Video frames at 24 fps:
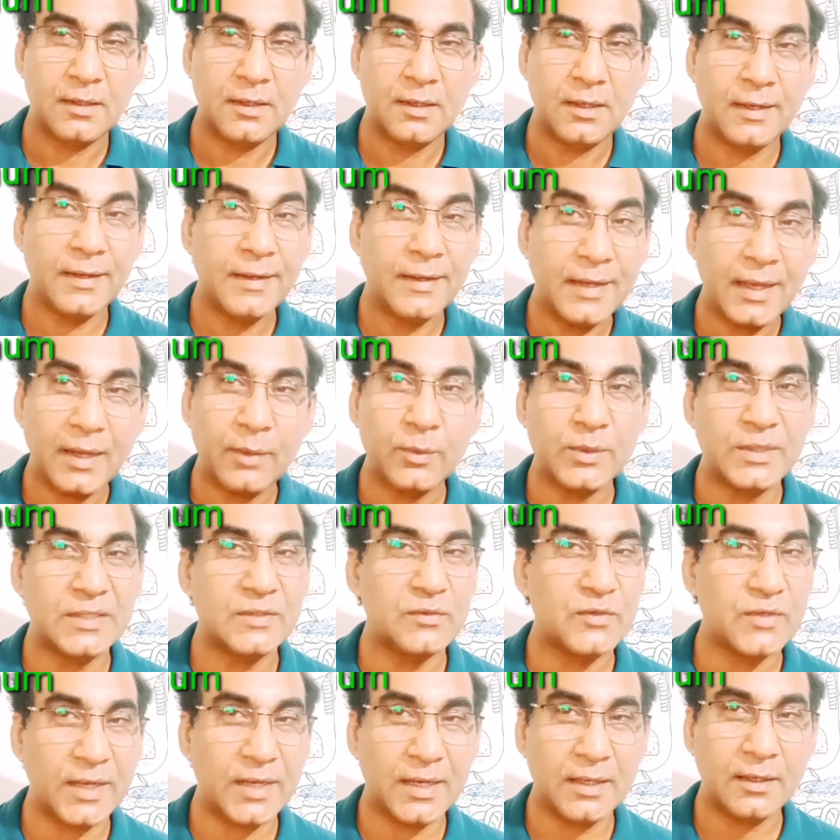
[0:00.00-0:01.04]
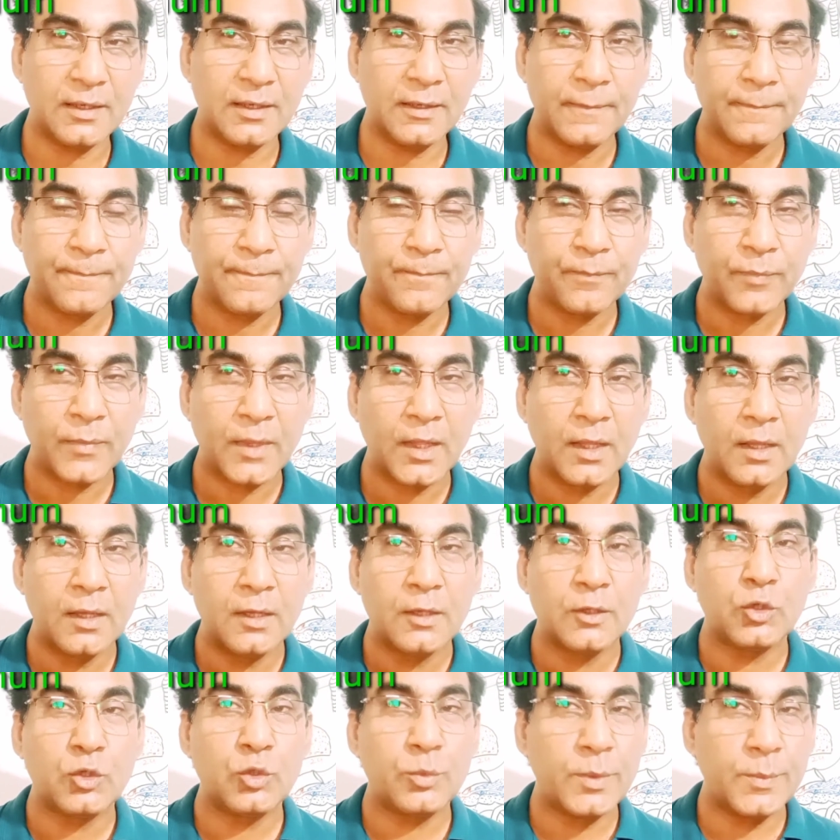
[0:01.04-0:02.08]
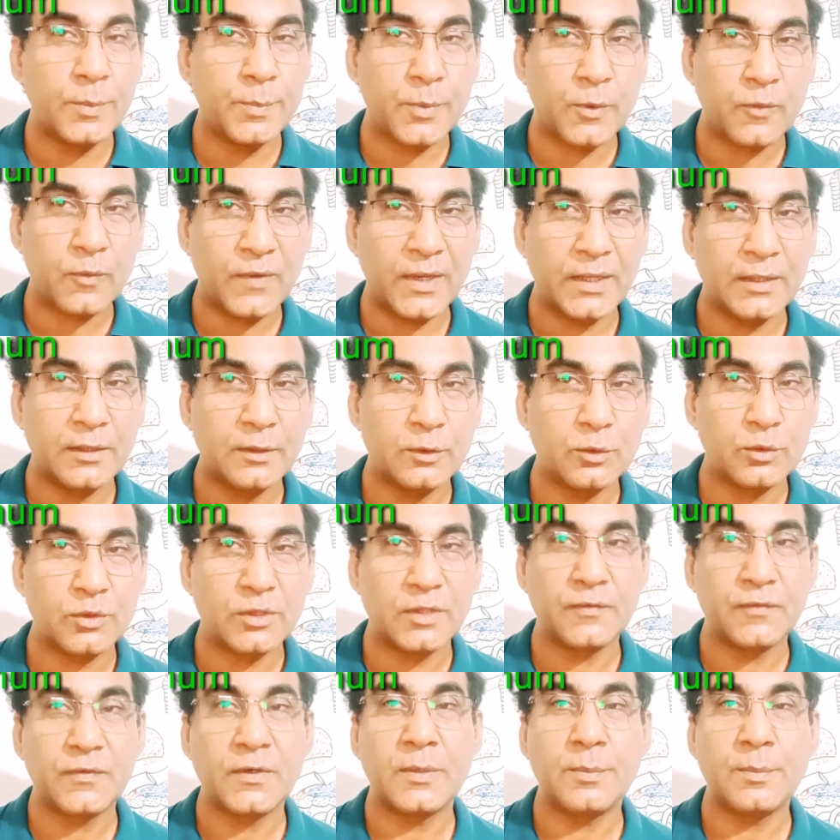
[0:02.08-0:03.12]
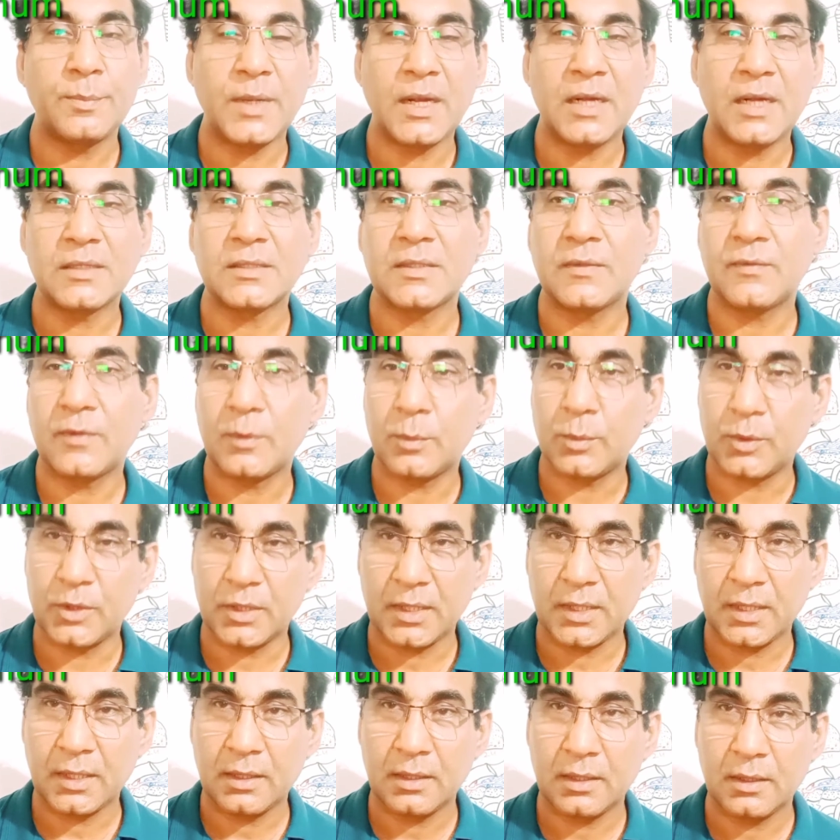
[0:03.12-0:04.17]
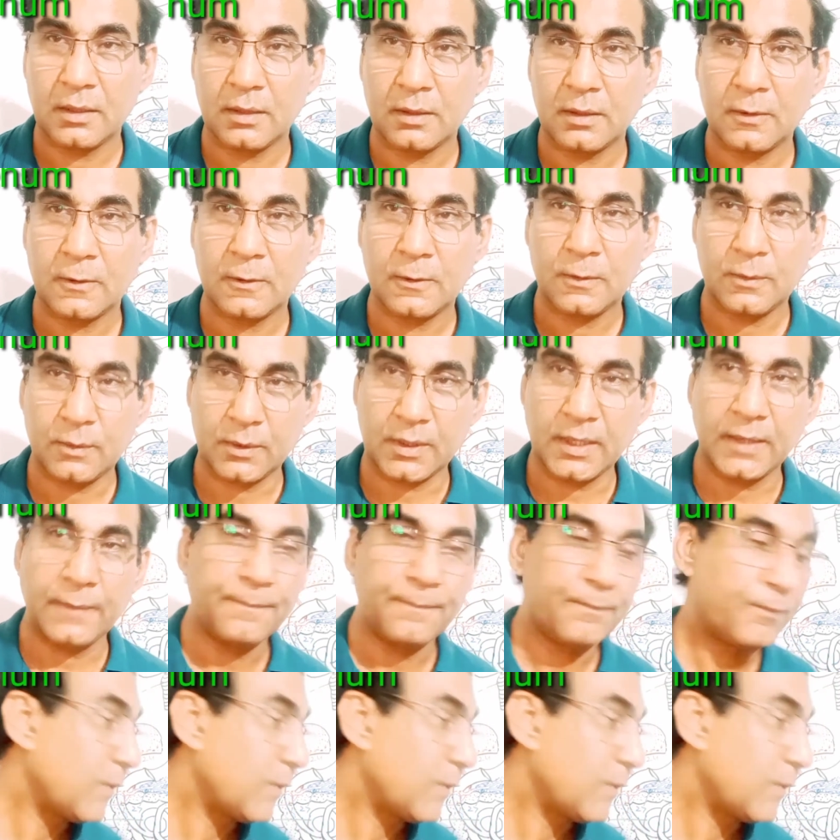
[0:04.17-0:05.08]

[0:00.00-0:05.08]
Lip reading: and now it is ready to be provided to different parts of the body. Okay,